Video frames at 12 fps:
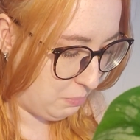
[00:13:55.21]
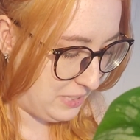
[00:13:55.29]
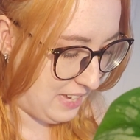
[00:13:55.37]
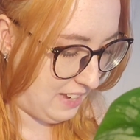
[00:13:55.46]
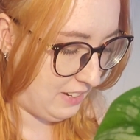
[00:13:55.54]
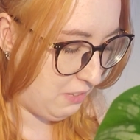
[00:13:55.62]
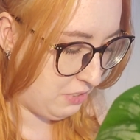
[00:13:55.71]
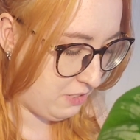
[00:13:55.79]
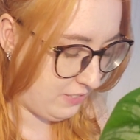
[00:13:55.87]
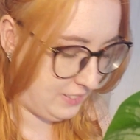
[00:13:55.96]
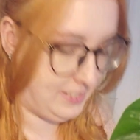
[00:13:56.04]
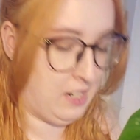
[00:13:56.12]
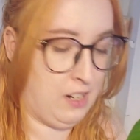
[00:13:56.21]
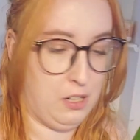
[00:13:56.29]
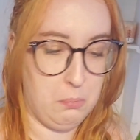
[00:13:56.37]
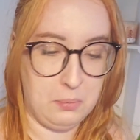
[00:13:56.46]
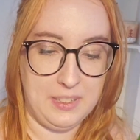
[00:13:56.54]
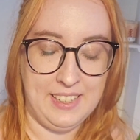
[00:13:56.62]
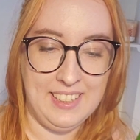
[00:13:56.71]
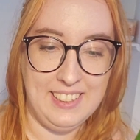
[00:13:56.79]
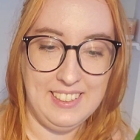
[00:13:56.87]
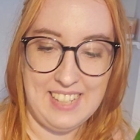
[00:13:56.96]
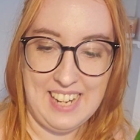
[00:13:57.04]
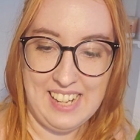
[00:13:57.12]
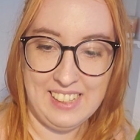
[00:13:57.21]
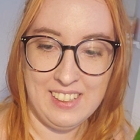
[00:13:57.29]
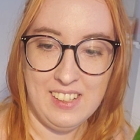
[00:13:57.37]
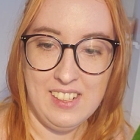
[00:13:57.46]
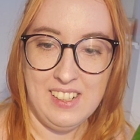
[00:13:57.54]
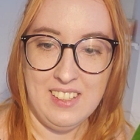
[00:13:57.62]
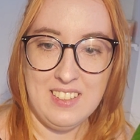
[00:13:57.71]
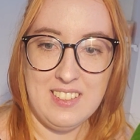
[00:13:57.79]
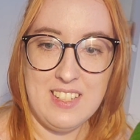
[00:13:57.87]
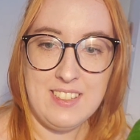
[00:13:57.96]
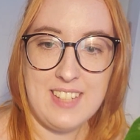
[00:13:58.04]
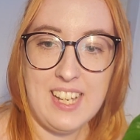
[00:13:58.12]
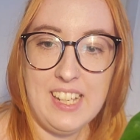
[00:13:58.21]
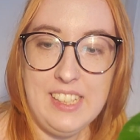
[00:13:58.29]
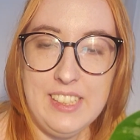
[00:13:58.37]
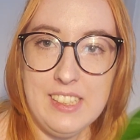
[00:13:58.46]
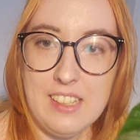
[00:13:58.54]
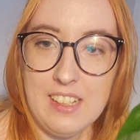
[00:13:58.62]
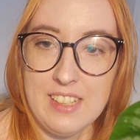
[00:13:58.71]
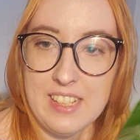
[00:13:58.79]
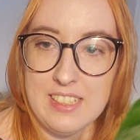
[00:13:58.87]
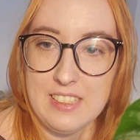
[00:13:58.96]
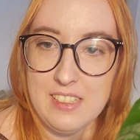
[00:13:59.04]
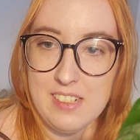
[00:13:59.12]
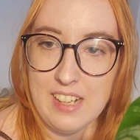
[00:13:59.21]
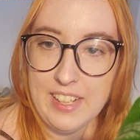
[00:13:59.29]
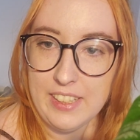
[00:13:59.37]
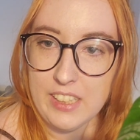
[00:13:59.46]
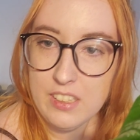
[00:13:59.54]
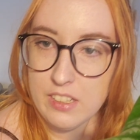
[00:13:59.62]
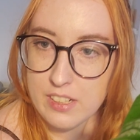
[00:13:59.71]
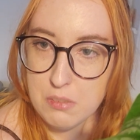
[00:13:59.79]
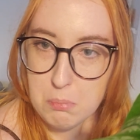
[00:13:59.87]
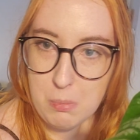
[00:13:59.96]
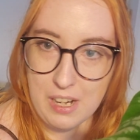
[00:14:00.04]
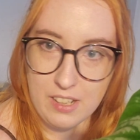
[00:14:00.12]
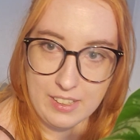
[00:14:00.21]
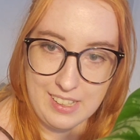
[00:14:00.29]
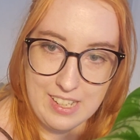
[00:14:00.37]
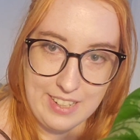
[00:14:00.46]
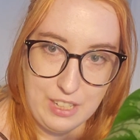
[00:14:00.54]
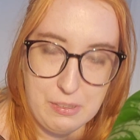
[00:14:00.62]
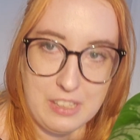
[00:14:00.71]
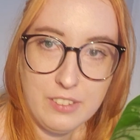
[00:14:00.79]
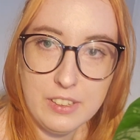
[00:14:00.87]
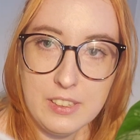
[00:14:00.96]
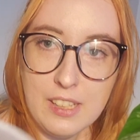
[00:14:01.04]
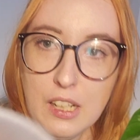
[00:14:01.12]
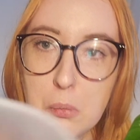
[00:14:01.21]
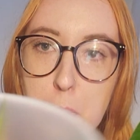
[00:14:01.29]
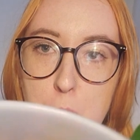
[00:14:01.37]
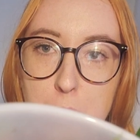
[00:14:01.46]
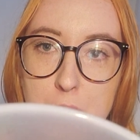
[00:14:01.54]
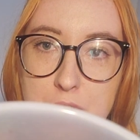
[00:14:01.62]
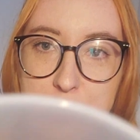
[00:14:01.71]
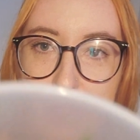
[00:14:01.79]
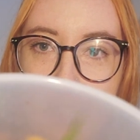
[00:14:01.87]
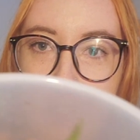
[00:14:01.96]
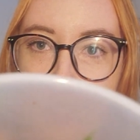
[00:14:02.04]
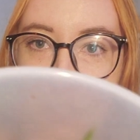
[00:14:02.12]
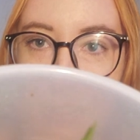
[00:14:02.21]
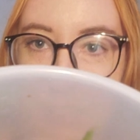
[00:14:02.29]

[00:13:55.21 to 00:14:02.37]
But yeah, it was a very heartbreaking day. This guy, again, I didn't mark it anywhere on the cup, so I have no